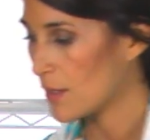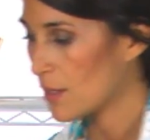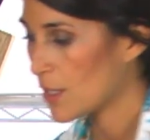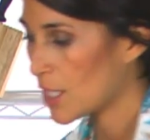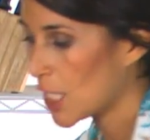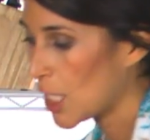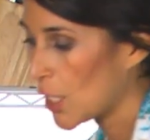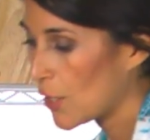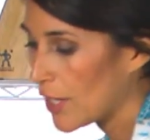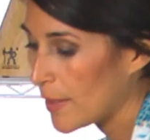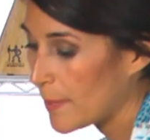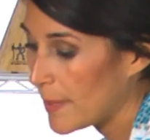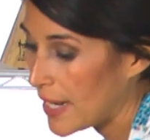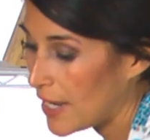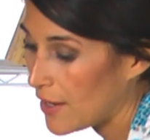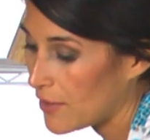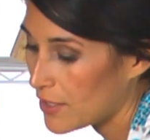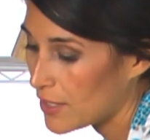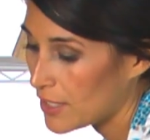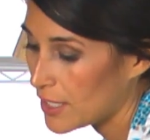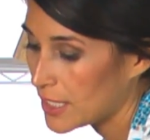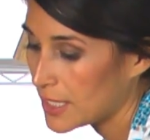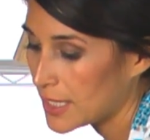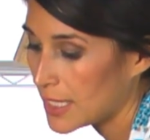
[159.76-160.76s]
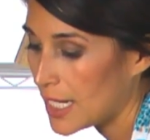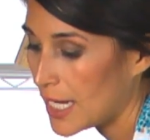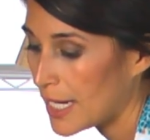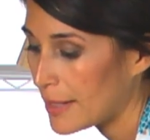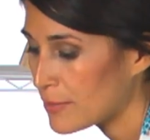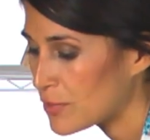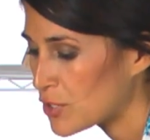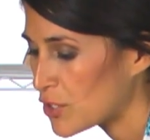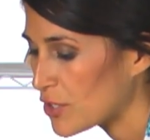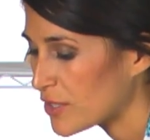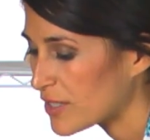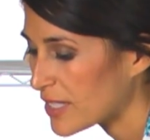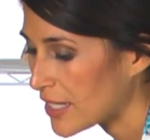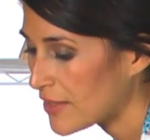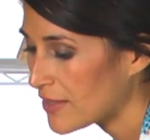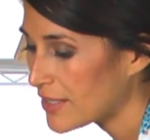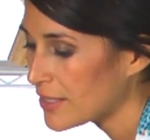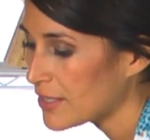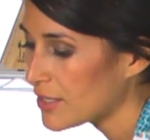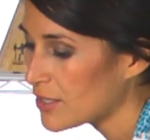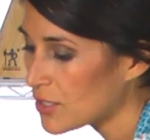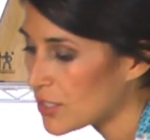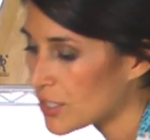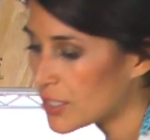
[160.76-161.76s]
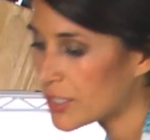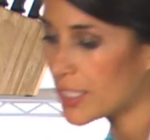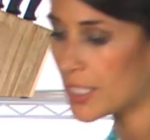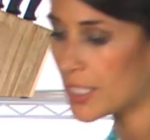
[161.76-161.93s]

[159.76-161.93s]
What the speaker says: curry powder, and lime juice. And this is just